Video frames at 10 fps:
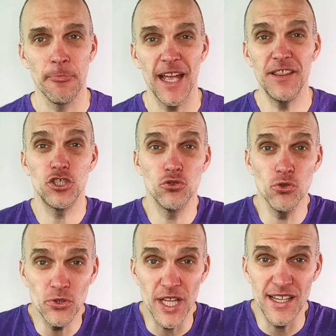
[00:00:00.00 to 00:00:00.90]
And the
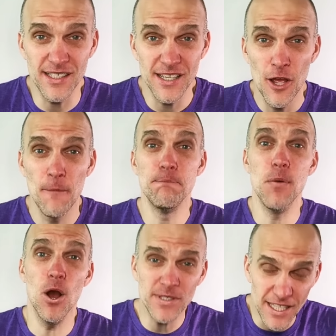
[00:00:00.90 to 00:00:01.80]
truth is,
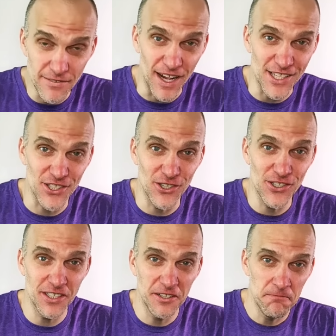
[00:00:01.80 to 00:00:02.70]
most investors